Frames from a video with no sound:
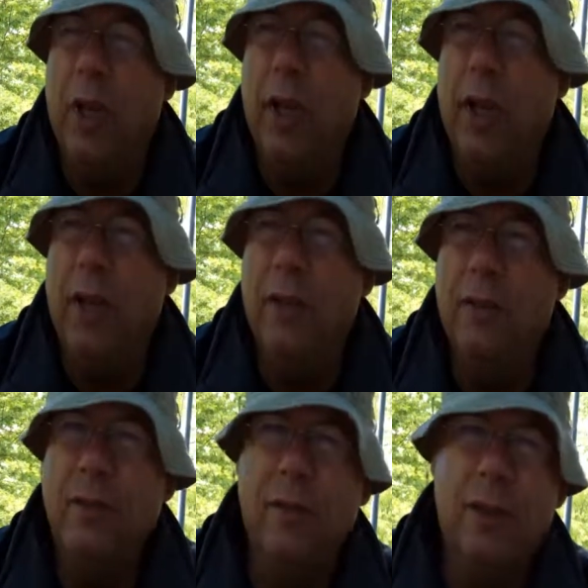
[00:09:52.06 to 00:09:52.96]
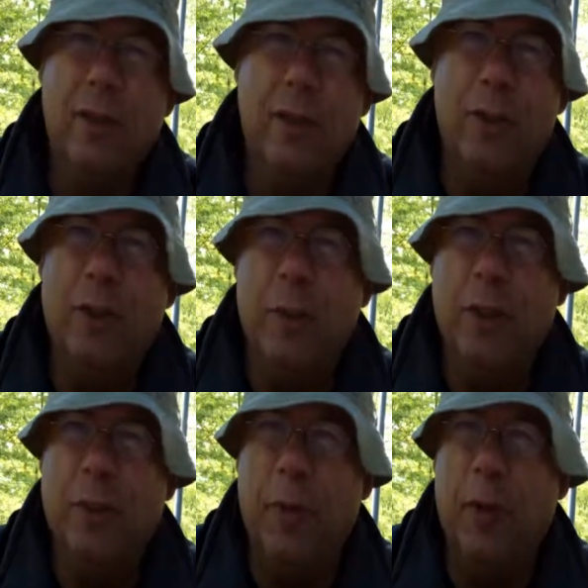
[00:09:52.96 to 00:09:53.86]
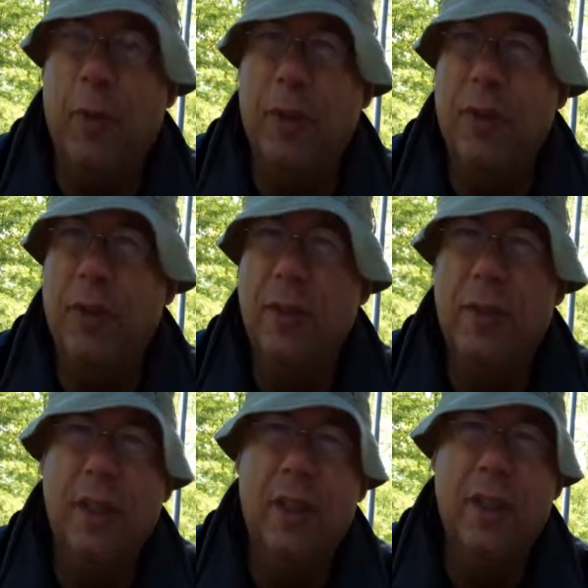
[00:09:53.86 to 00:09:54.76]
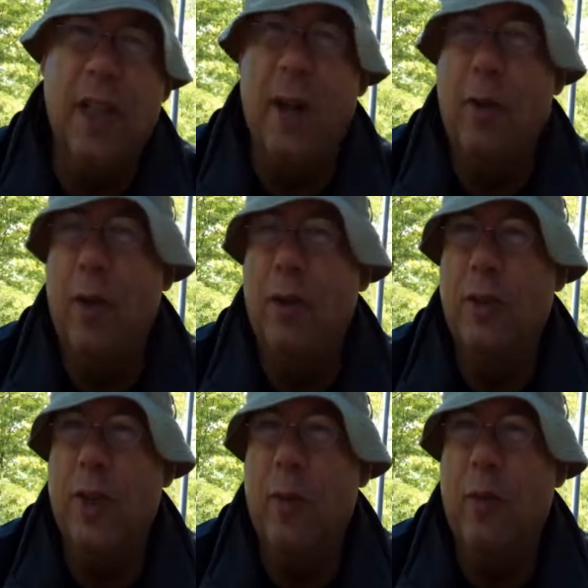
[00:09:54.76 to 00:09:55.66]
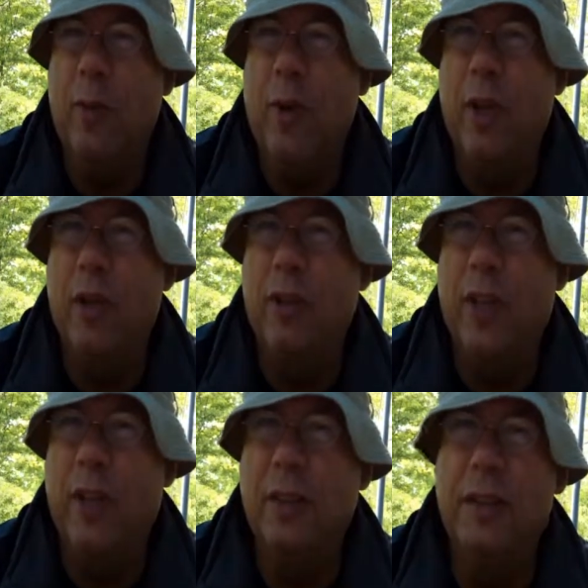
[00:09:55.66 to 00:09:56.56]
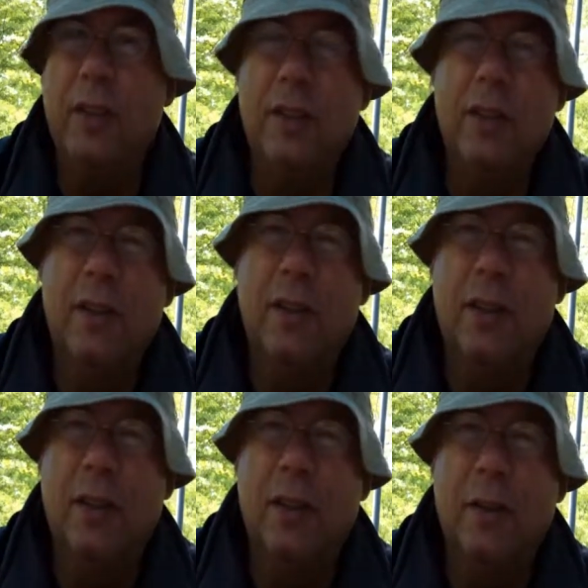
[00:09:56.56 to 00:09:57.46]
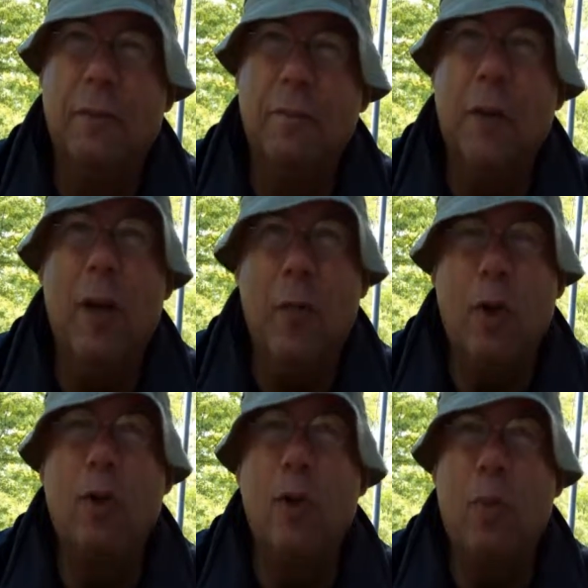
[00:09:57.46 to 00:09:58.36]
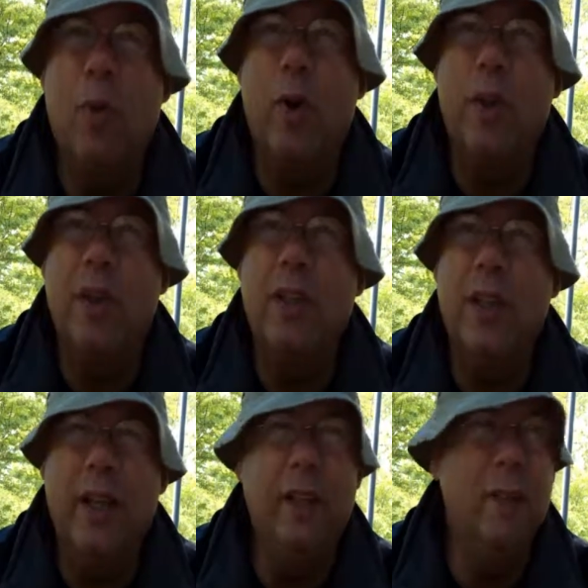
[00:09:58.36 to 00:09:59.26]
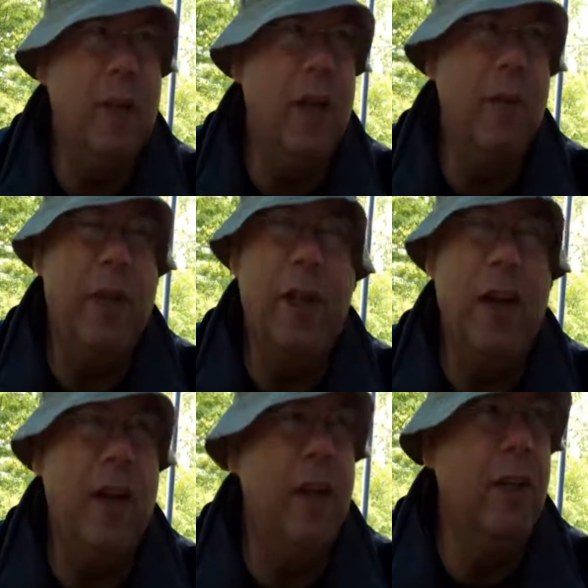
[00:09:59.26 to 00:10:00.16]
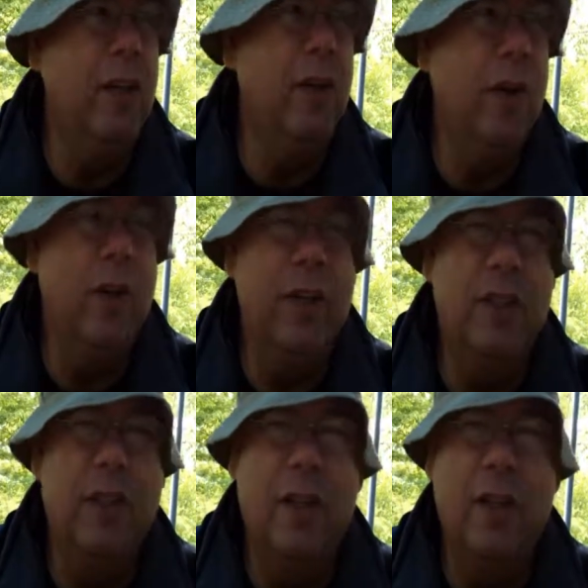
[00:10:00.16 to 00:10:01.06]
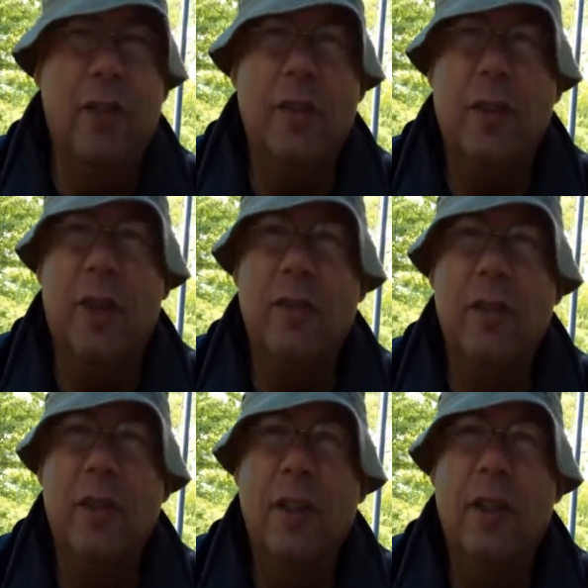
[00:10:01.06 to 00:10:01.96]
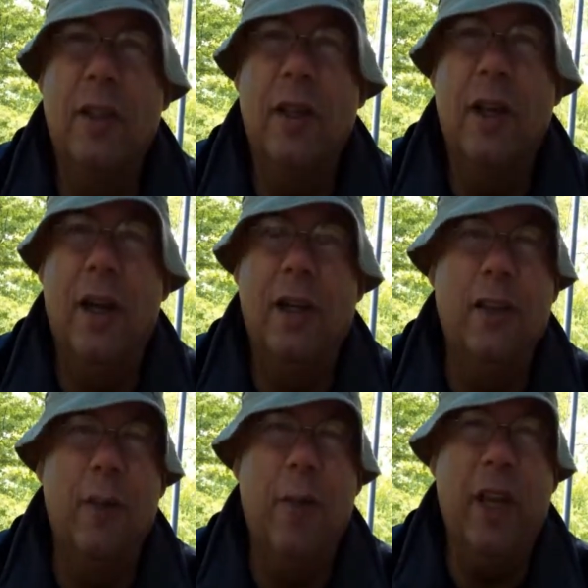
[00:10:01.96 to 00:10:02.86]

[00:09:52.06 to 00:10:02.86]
play, do some experiments, download some from other sites, But most important, take some time to get out and enjoy this kind of stuff. It's an